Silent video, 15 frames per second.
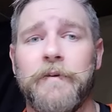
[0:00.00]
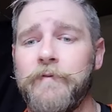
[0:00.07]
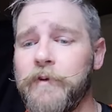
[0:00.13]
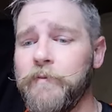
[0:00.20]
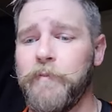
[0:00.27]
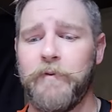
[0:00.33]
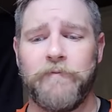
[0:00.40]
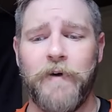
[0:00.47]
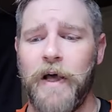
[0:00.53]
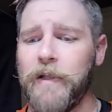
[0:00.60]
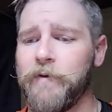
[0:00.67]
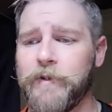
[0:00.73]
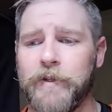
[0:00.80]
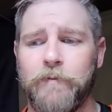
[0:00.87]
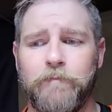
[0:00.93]
If you've been
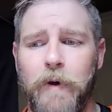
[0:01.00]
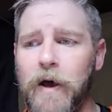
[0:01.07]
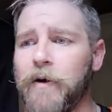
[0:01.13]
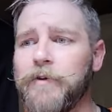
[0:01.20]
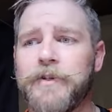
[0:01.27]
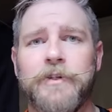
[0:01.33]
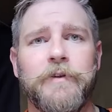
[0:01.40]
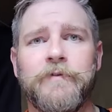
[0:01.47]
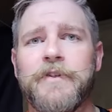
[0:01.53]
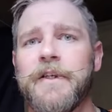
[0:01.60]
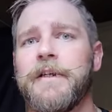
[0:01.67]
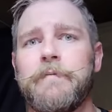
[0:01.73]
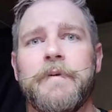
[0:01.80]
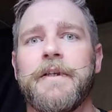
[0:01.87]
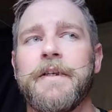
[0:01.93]
following the post, you've
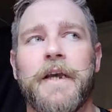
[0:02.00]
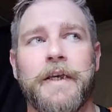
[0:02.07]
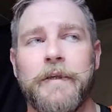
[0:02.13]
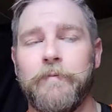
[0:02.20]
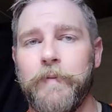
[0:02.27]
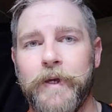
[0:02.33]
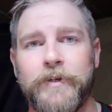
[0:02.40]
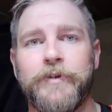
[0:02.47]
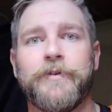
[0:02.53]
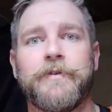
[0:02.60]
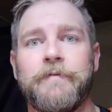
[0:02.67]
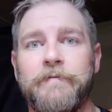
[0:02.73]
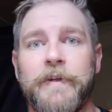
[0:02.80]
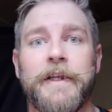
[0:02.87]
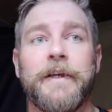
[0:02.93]
seen me taking
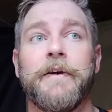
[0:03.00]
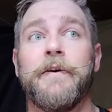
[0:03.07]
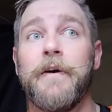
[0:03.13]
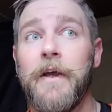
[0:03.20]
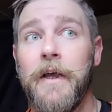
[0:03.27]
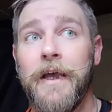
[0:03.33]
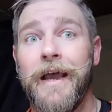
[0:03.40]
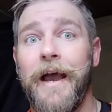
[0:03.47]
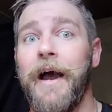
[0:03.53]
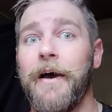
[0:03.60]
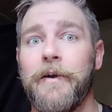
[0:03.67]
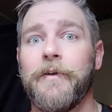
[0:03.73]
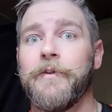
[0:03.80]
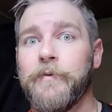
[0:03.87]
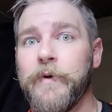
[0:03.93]
pictures and video
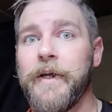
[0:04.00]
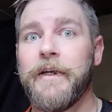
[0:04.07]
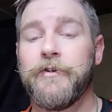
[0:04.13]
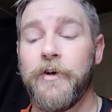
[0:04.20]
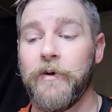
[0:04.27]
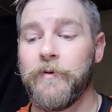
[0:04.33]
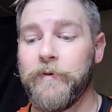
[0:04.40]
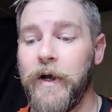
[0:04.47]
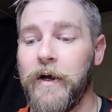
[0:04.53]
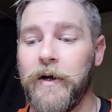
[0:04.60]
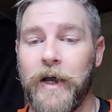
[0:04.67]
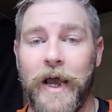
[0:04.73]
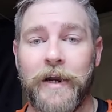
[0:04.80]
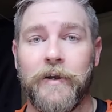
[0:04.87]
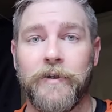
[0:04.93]
out on the range or uh,
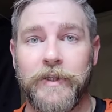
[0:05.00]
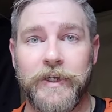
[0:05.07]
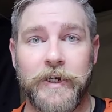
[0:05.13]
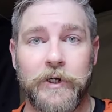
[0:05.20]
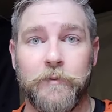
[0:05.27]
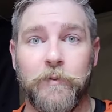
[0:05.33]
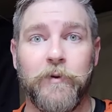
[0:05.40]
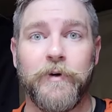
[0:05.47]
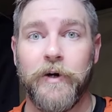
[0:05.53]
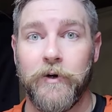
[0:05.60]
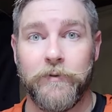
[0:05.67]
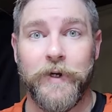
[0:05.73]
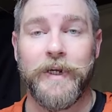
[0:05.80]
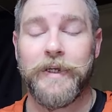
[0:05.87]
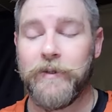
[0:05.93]
out at the airport
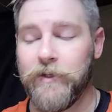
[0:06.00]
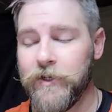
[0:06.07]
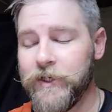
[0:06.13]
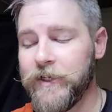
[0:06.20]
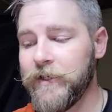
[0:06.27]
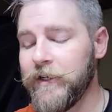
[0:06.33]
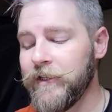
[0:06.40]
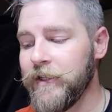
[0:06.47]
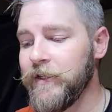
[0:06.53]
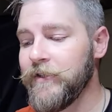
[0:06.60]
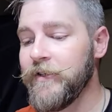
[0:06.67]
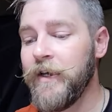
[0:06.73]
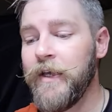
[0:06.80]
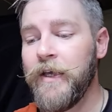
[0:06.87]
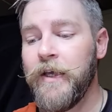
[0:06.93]
already looking at this.